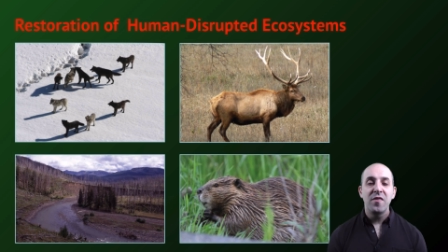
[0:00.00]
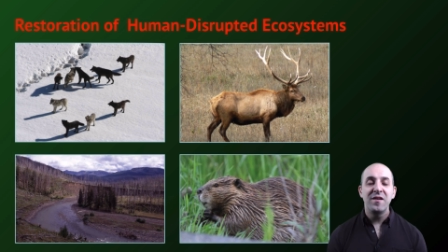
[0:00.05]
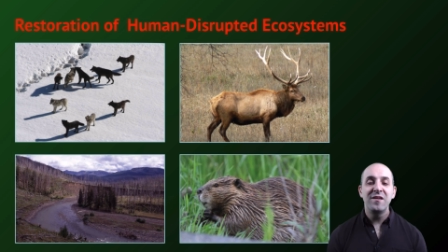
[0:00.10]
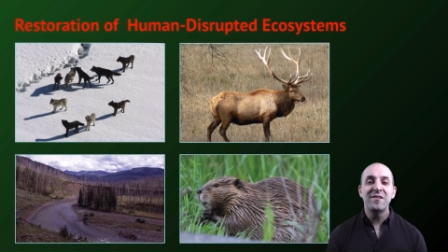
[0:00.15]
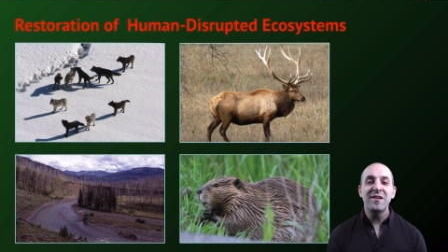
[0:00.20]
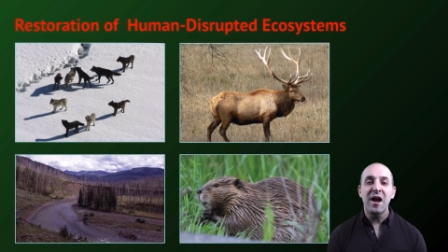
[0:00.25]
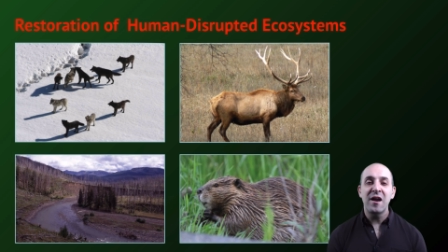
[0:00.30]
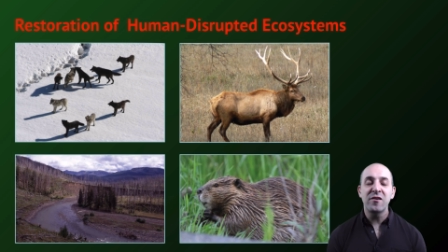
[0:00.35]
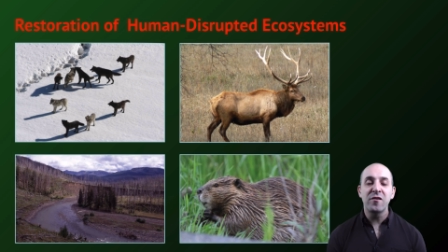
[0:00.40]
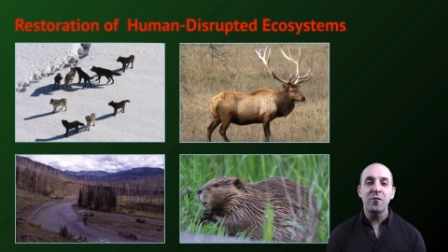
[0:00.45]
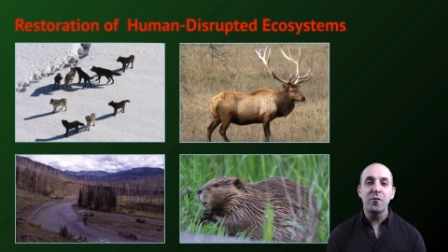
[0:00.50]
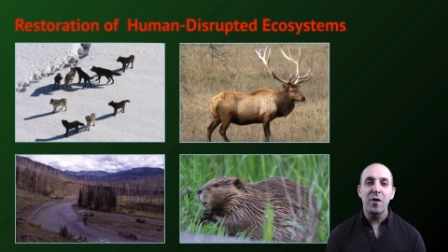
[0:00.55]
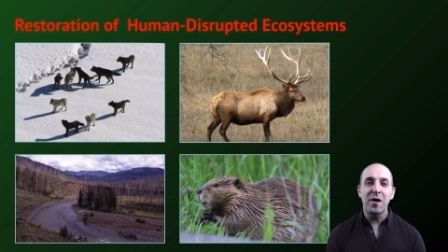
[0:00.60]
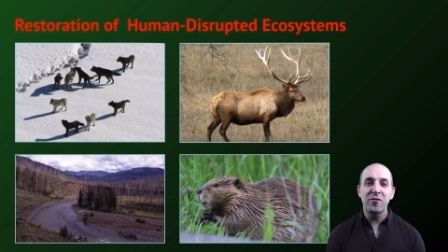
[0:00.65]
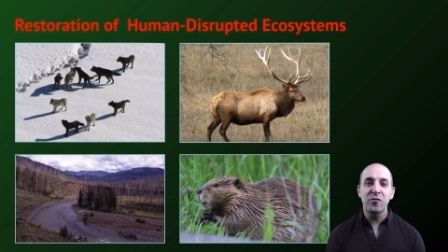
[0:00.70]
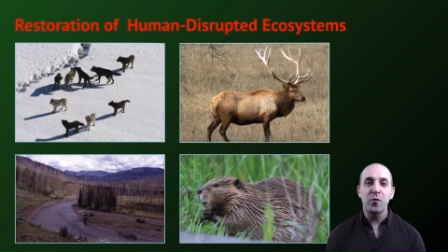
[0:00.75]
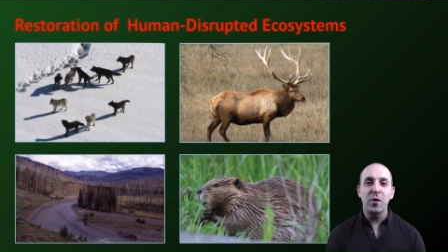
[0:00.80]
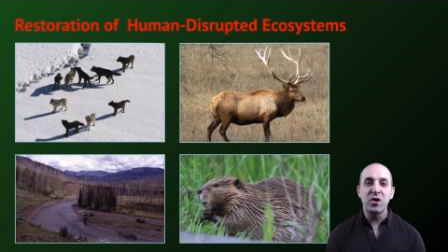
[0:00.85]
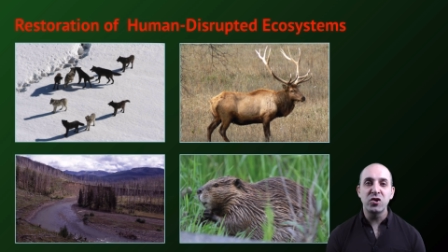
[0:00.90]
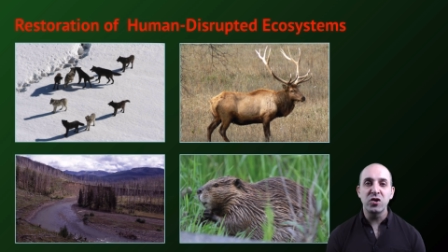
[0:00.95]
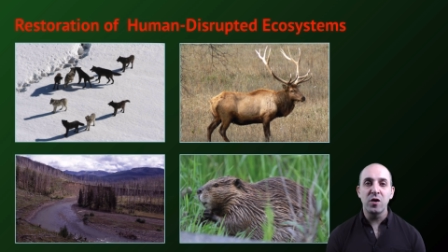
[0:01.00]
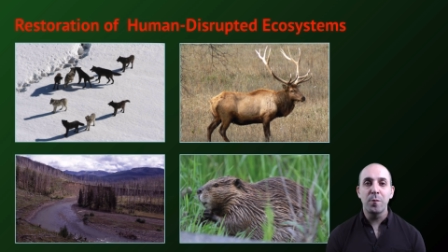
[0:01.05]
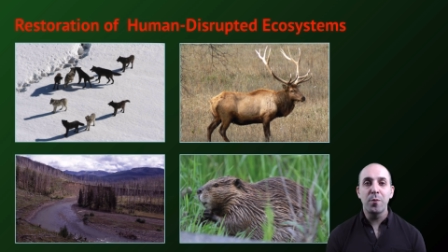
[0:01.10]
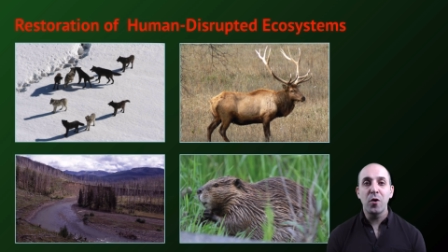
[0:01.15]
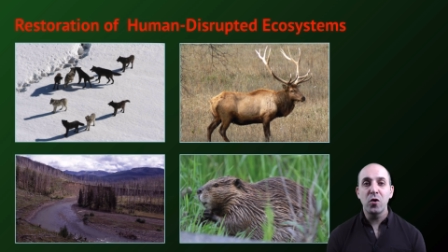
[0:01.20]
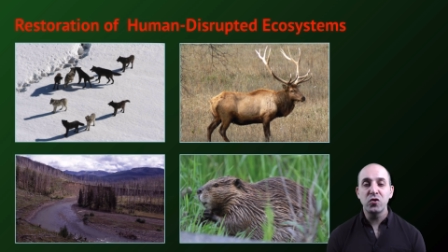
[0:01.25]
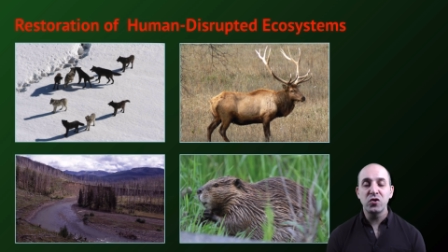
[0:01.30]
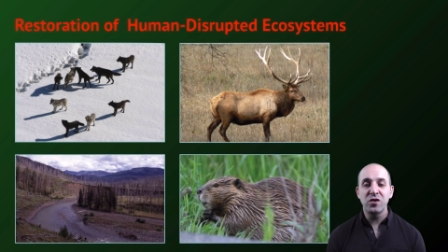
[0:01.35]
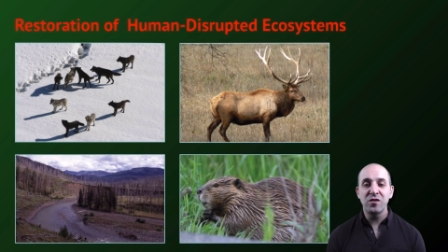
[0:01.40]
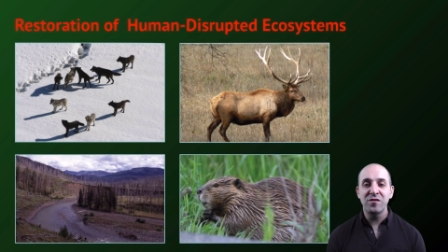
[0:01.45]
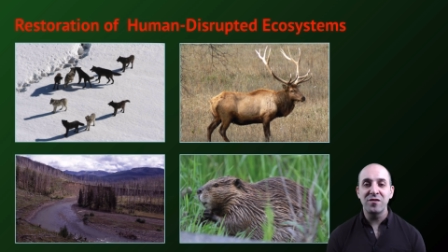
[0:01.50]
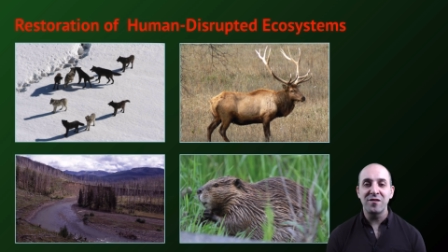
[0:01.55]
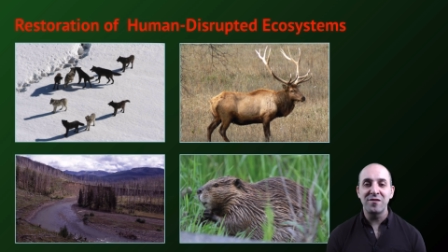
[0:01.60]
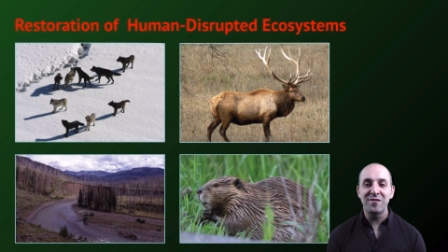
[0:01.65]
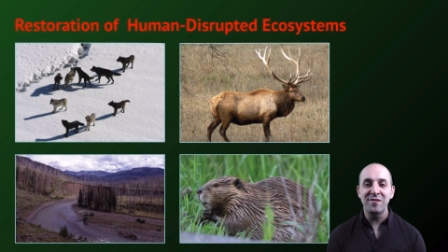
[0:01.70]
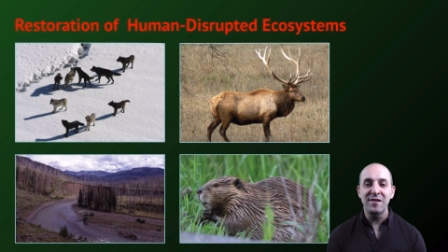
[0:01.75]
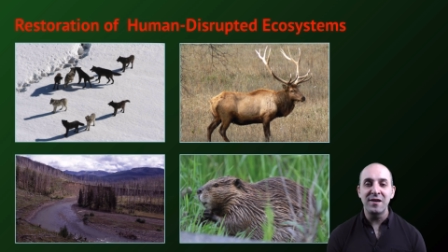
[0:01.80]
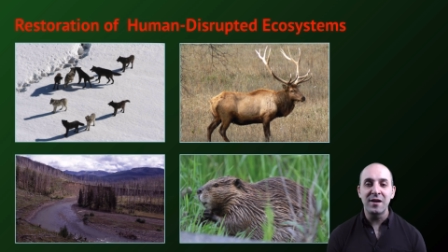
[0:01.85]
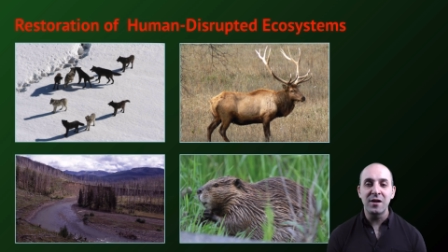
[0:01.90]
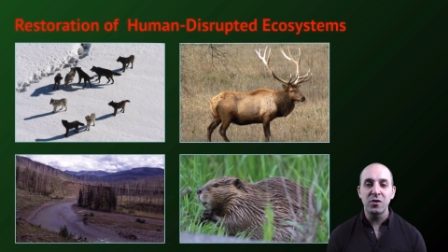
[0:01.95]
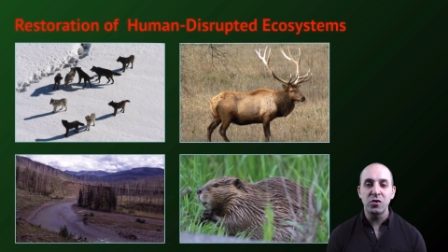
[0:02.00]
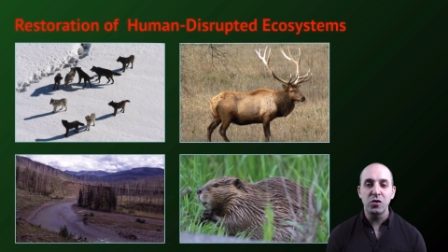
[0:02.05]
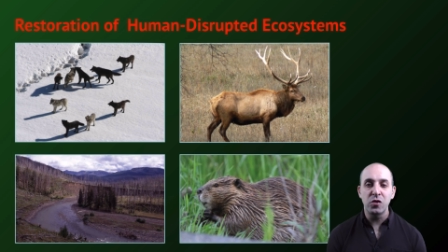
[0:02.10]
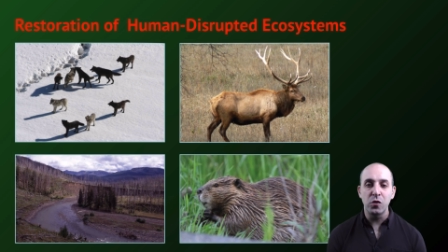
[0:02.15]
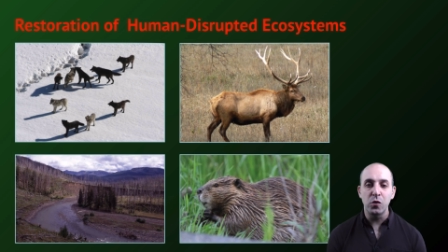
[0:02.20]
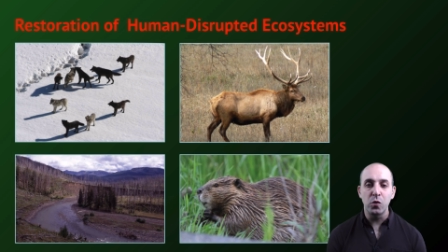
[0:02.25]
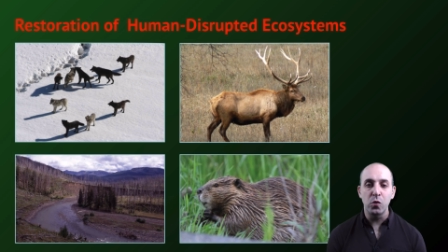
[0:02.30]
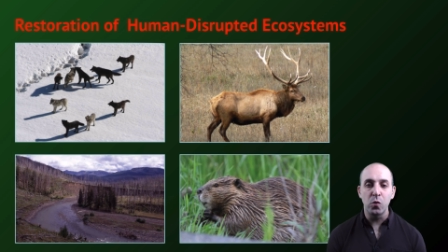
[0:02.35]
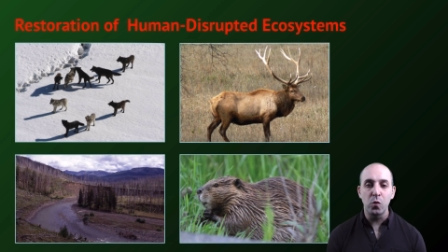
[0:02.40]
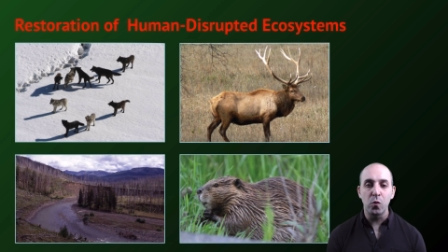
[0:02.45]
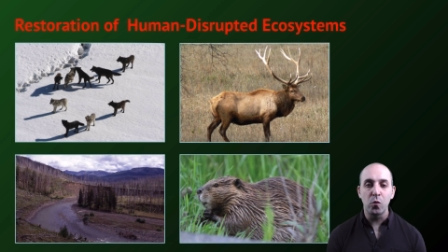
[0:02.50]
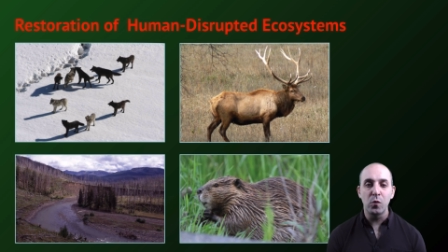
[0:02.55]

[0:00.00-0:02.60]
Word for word: These kinds of restoration approaches seek to